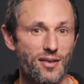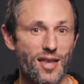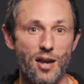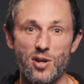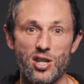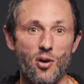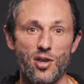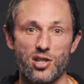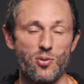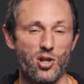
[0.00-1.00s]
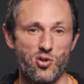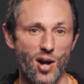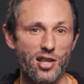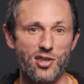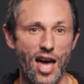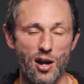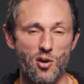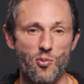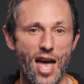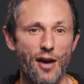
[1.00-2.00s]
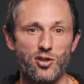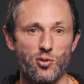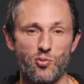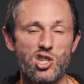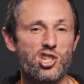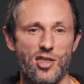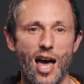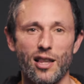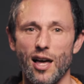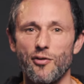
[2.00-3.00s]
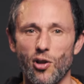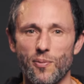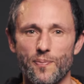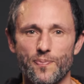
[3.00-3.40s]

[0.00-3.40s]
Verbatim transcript: then we know that to address that, we have to reach to that level.